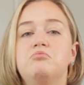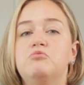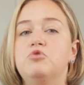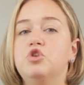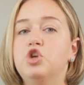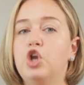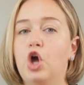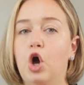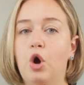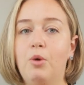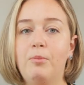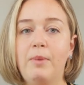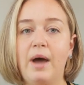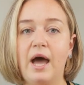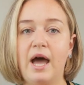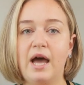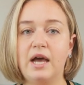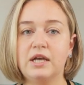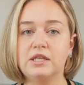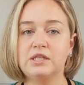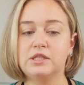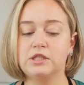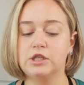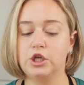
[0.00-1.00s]
No
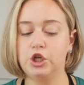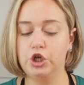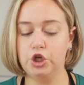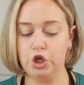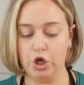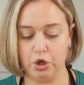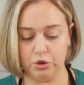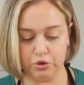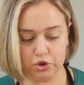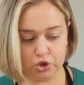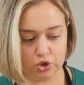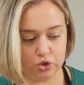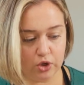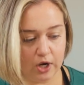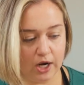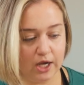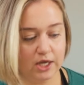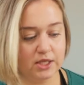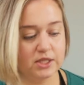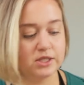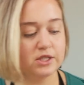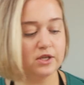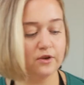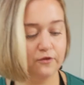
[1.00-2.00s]
mess, no
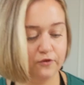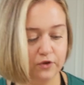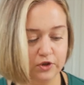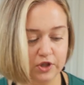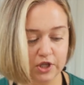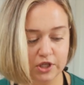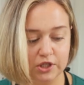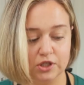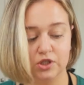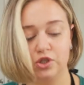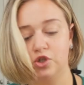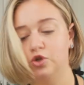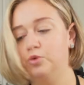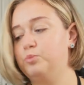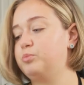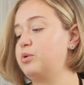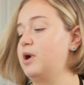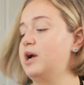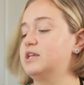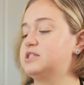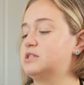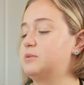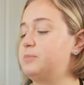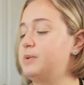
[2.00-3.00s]
stress for this soup
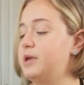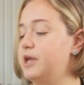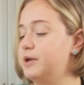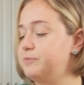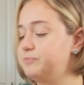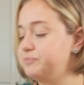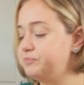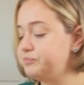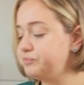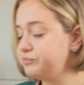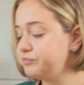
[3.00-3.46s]
recipe.